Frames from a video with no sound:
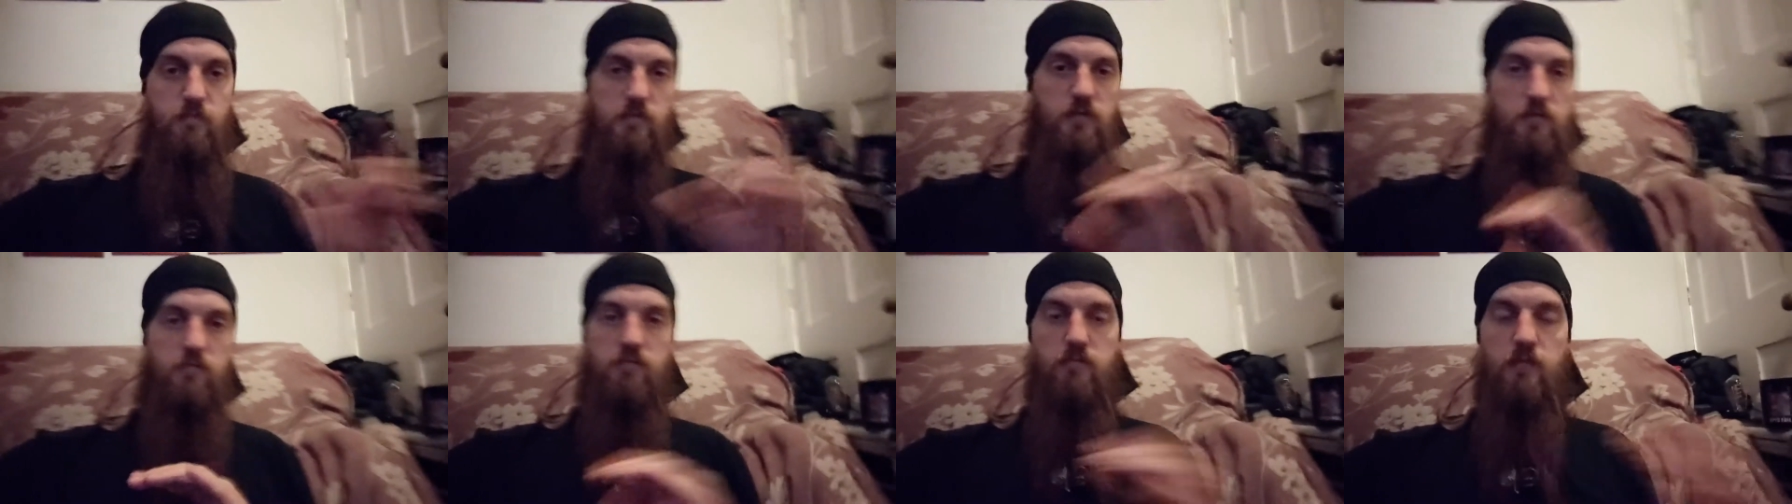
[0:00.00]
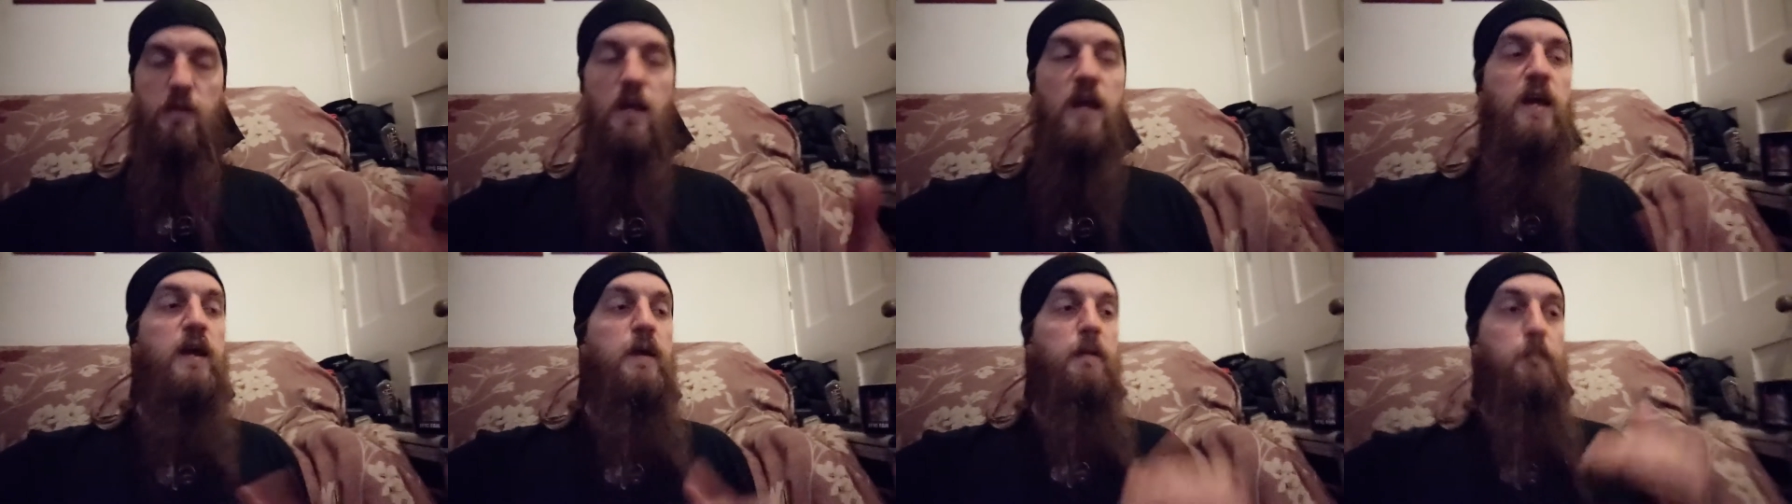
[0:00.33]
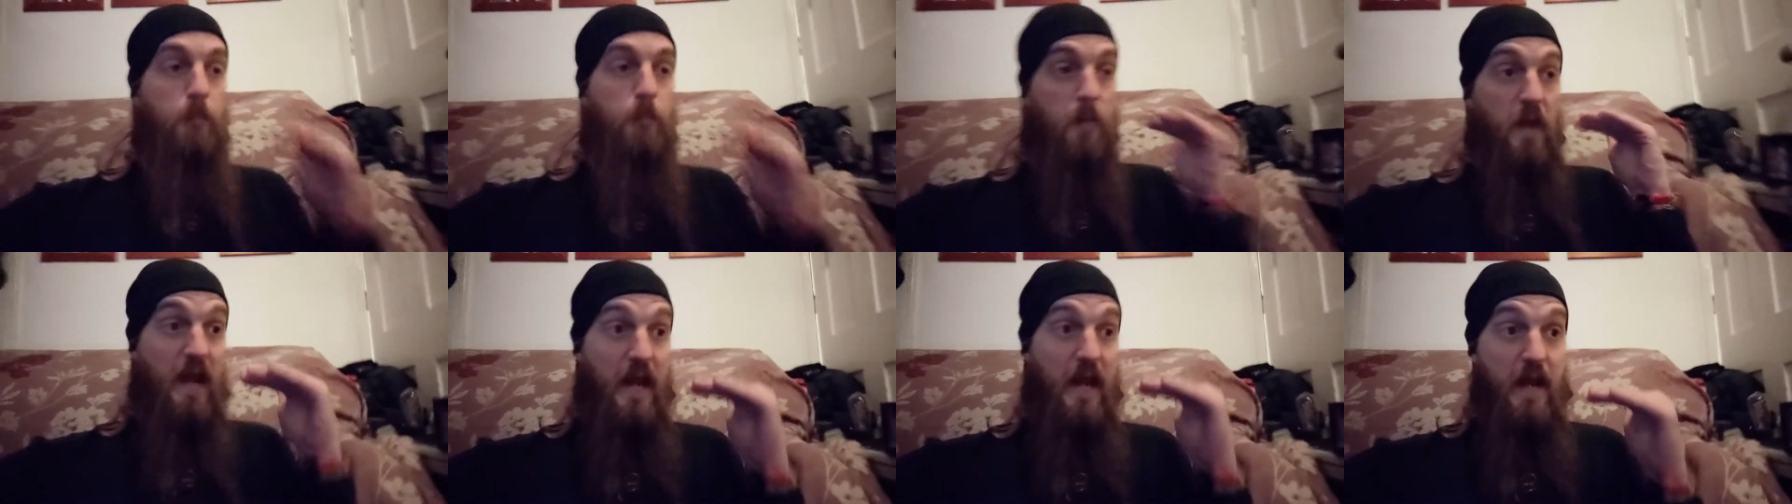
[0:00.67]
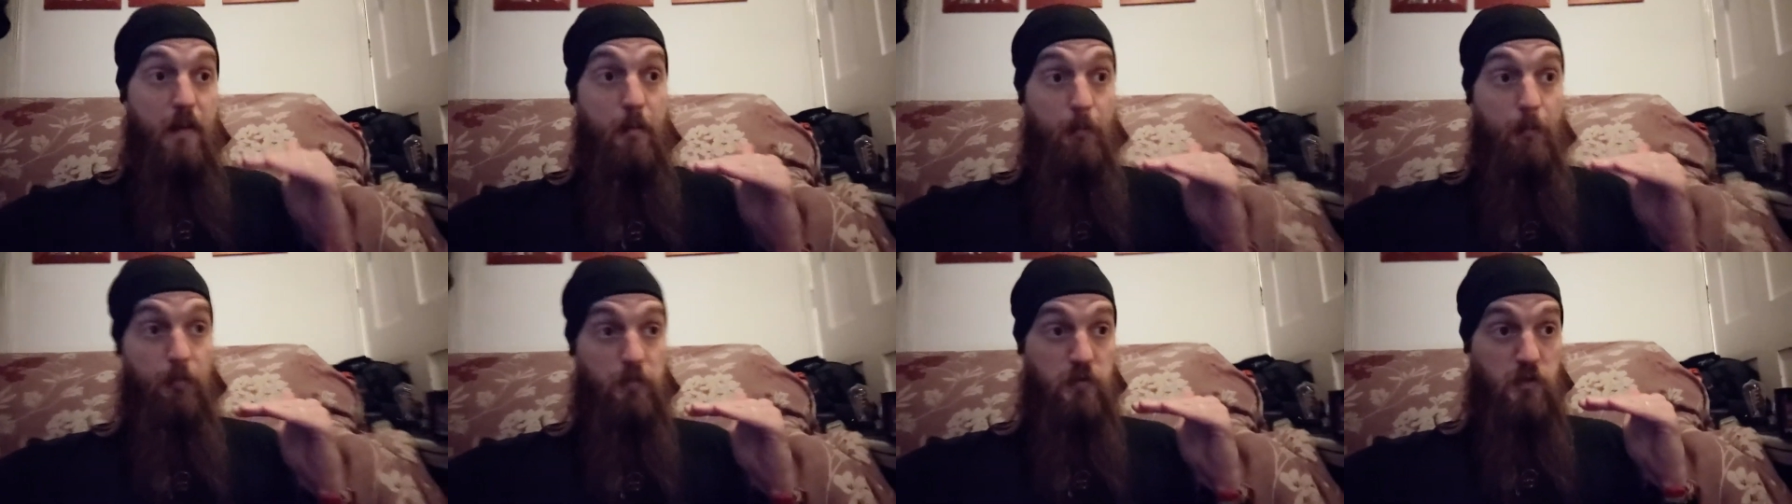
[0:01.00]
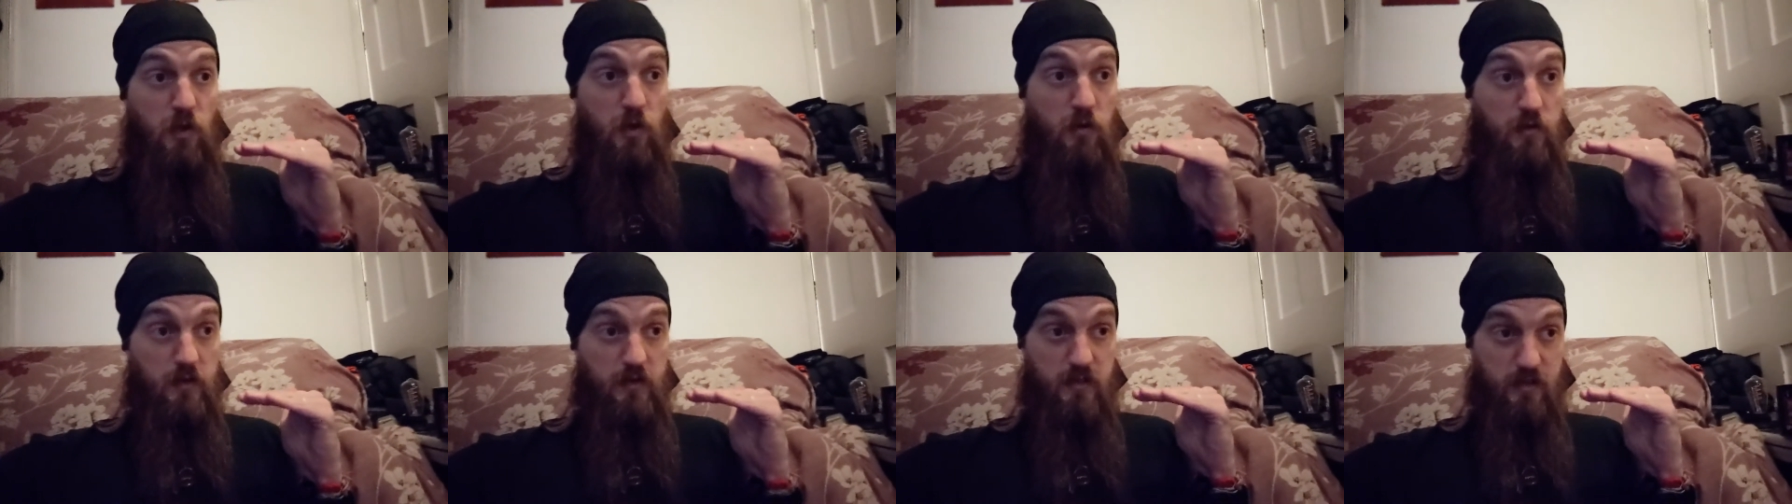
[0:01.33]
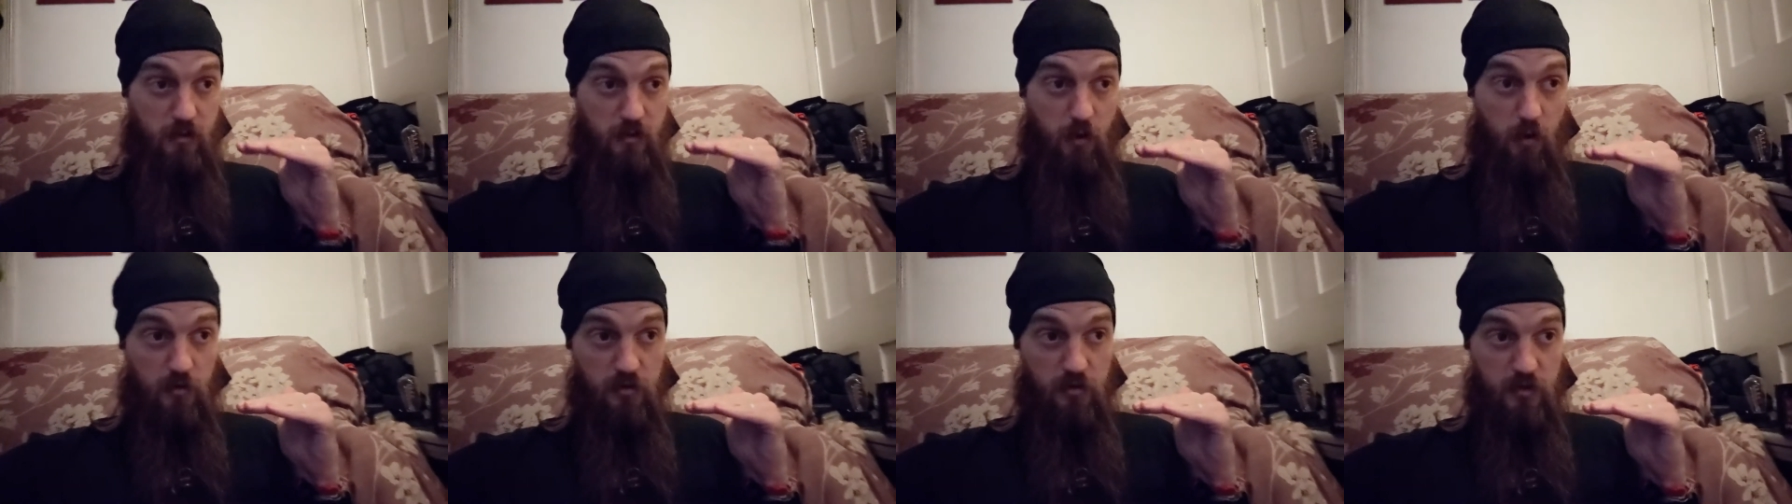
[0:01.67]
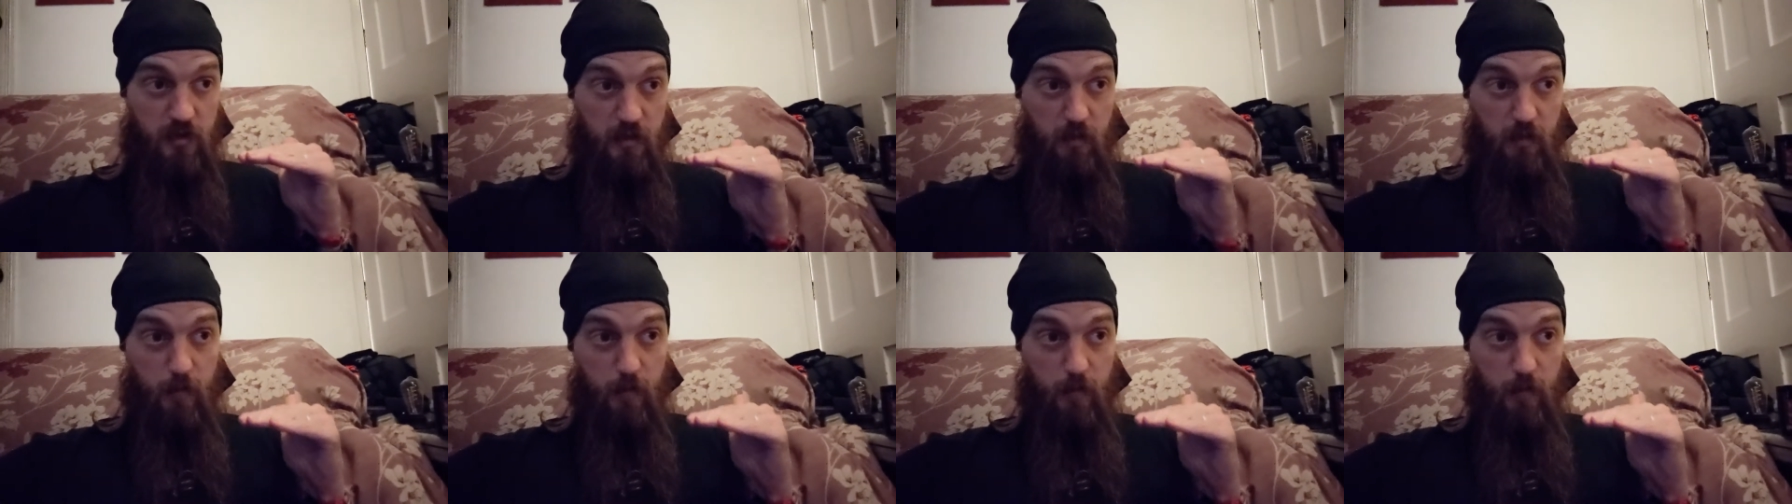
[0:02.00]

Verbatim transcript: Just, it, co it costs a